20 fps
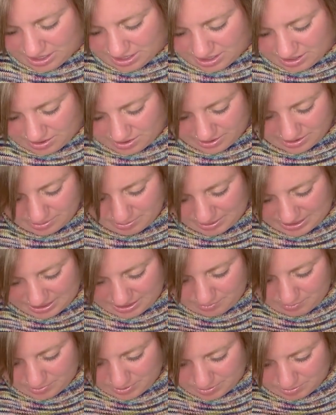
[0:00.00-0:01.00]
all the pink
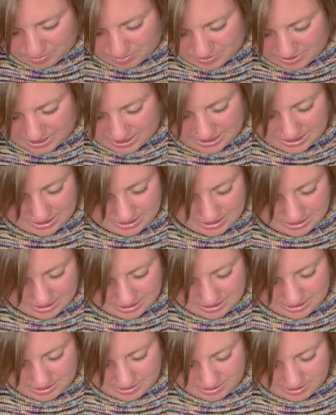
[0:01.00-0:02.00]
and purple ones.
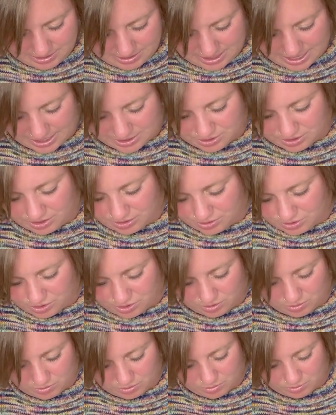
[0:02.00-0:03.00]
Actually, I'll show
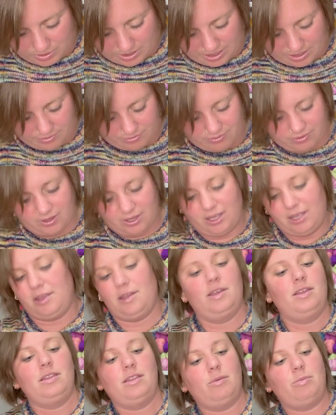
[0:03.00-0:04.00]
you 3 of
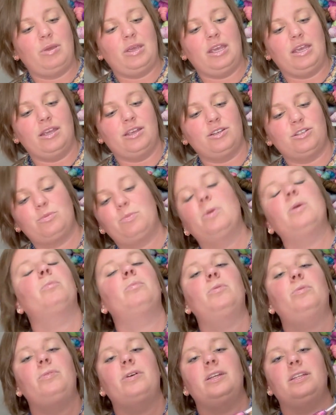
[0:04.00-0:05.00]
the pinkish
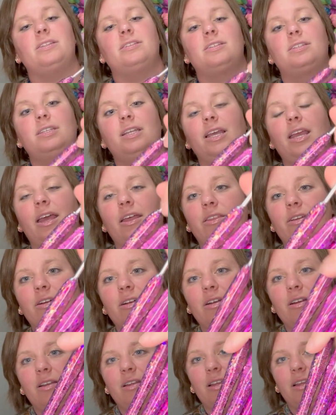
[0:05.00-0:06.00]
purple ones
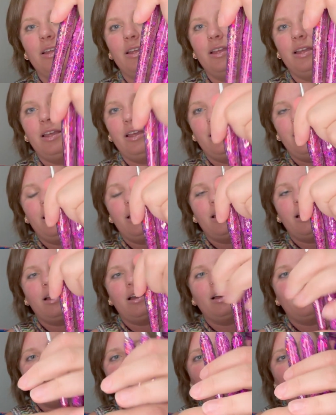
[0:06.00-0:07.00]
together.
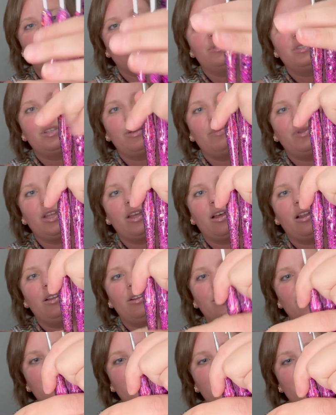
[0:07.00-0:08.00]
Some of the
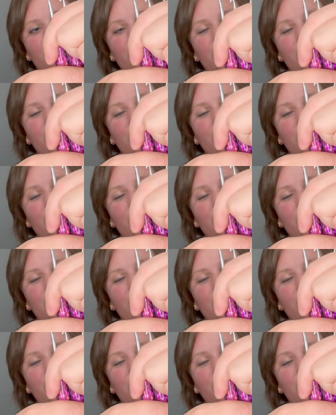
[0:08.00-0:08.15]
colors on